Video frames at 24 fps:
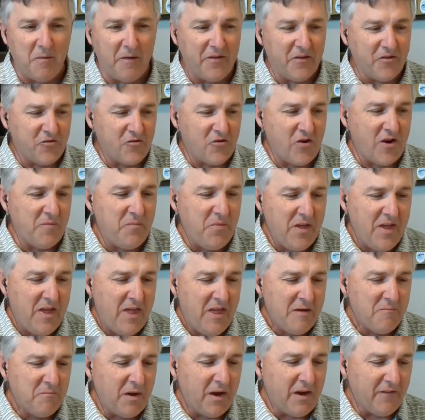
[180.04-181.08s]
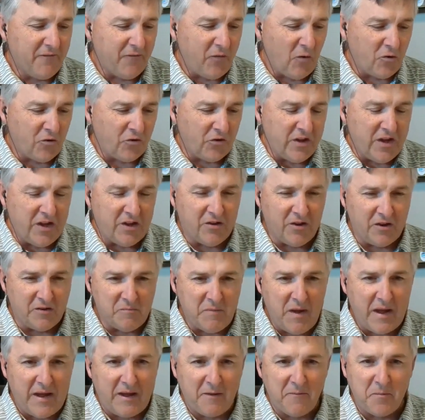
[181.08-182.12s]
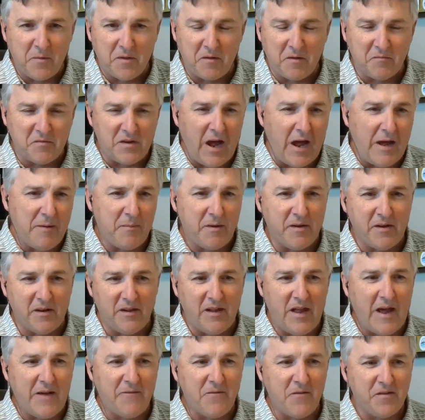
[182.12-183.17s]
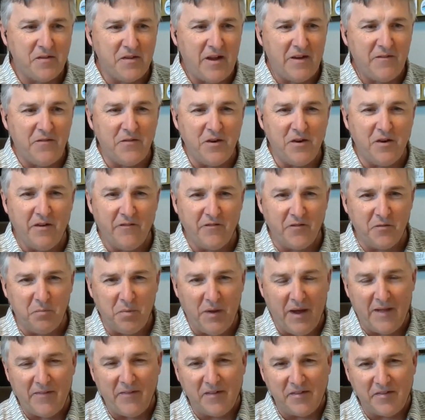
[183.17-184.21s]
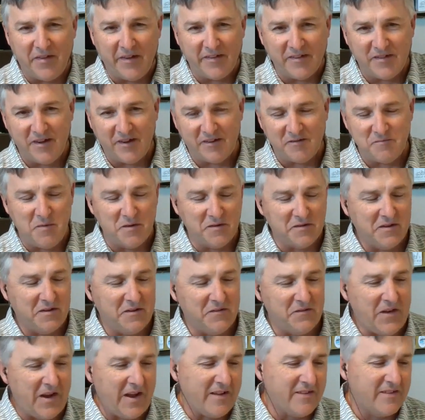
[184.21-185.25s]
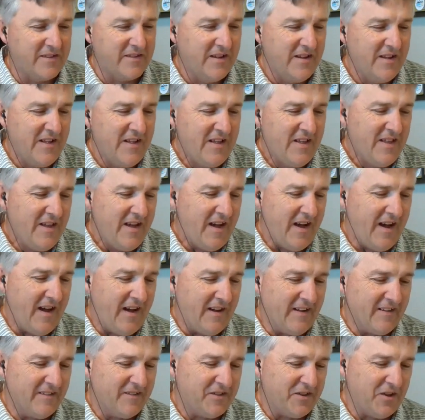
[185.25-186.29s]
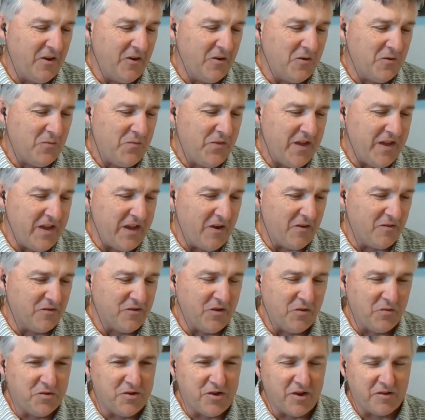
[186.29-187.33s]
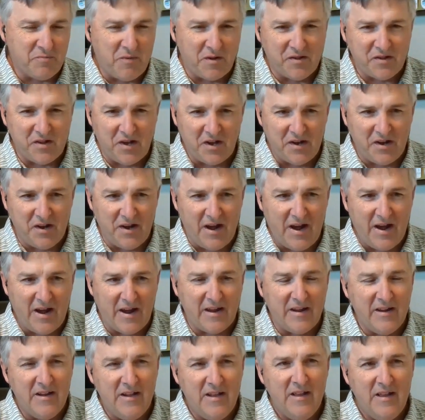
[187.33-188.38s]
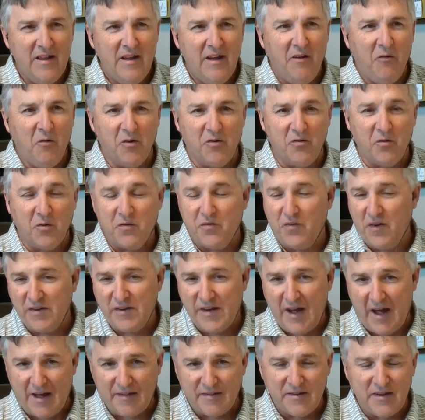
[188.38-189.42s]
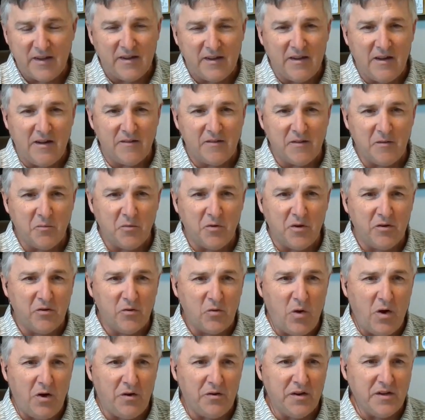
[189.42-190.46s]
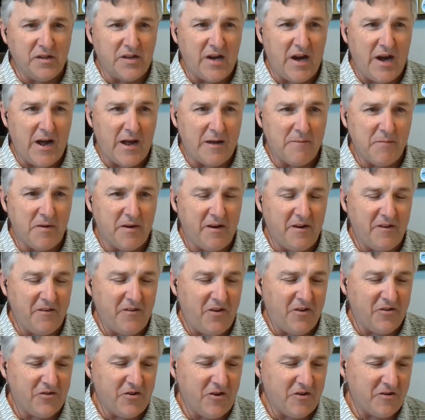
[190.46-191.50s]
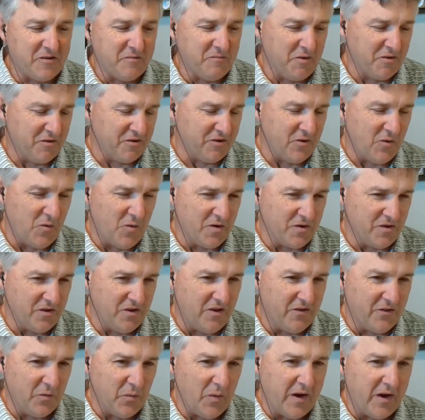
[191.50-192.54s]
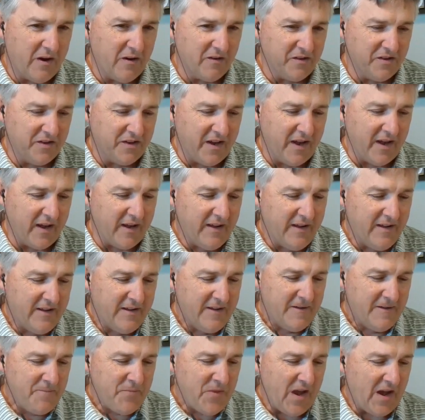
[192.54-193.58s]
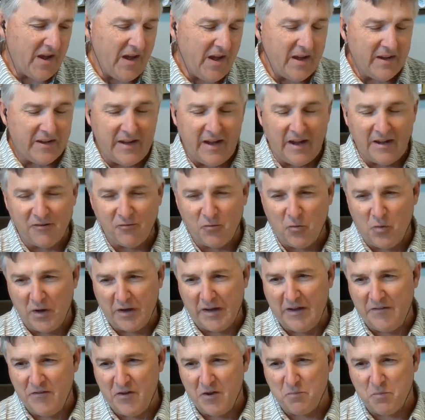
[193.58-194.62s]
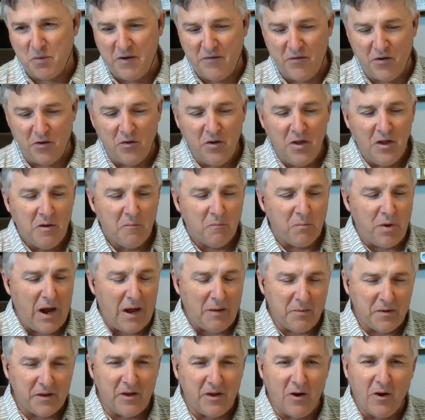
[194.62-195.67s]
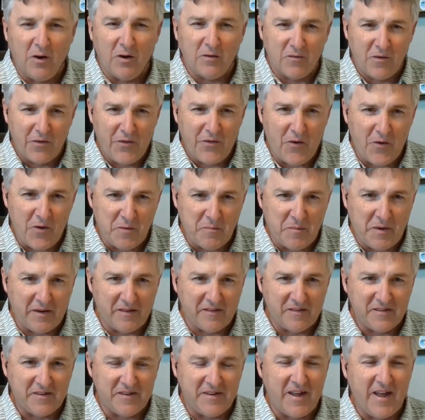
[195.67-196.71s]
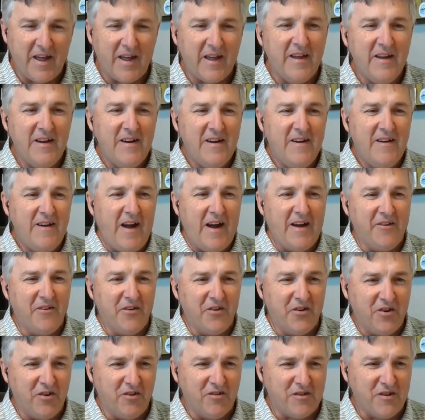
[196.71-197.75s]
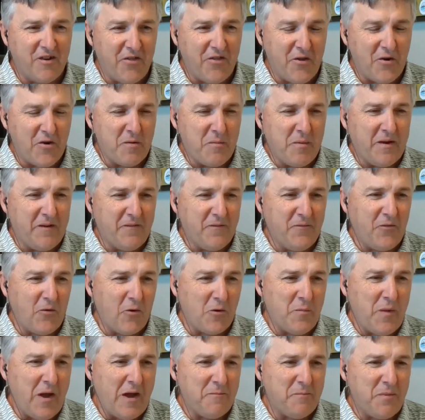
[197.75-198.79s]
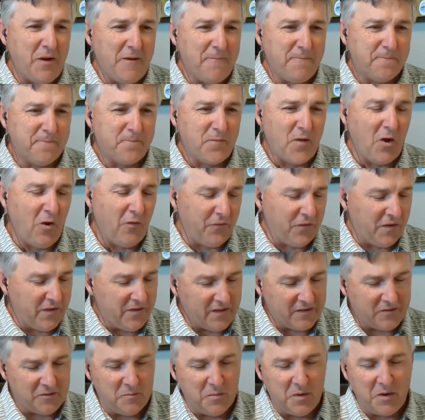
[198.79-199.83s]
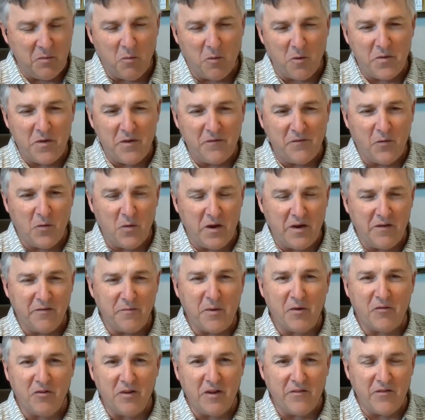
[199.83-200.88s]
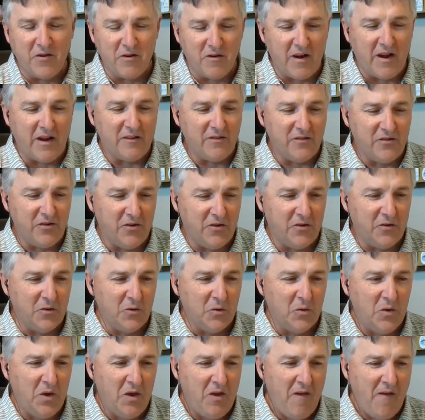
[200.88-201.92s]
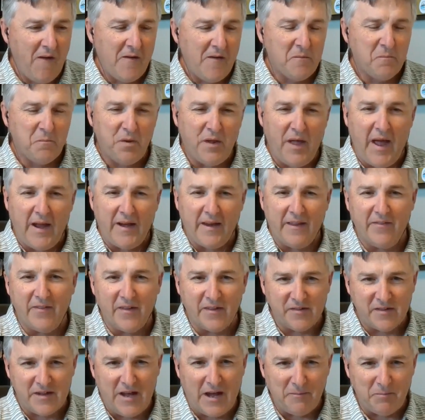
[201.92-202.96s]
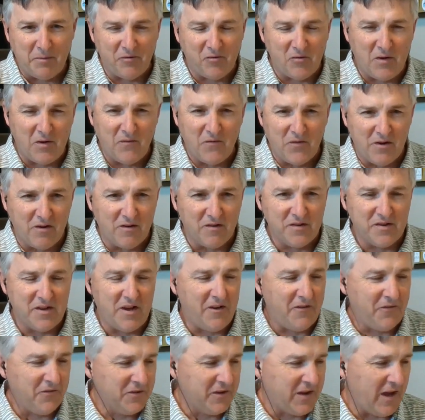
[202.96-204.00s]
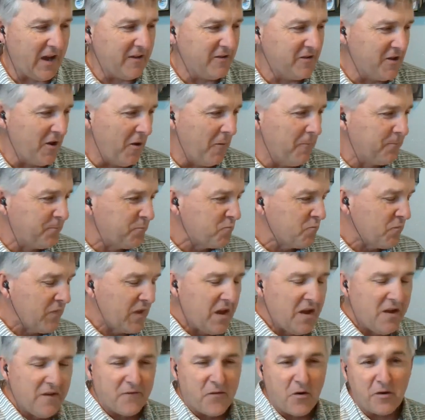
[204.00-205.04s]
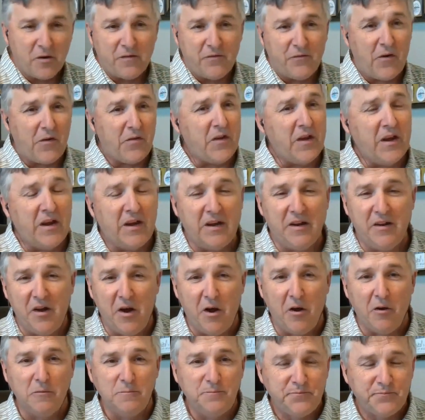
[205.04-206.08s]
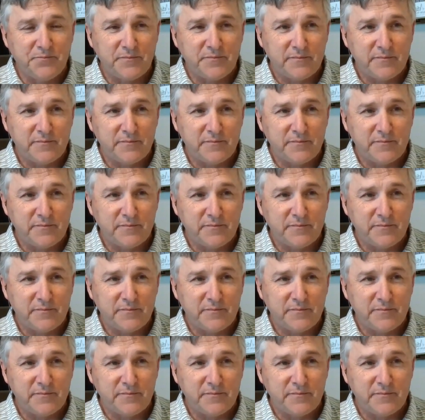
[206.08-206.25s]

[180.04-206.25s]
on this trip. But unfortunately, he couldn't make it because of timing in life and stuff, and you have to plan these things 6 months in advance. So it was just my son and I, which was fantastic. Some good quality time, and I'll share some of those stories along the way here today. Again, just want to give you a preview. Probably go over 30 minutes today. I know you're used to a 30-minute format, but hopefully this will be worth it for you, especially if you're into planning this type of trip for yourself. Okay, so first thing you know,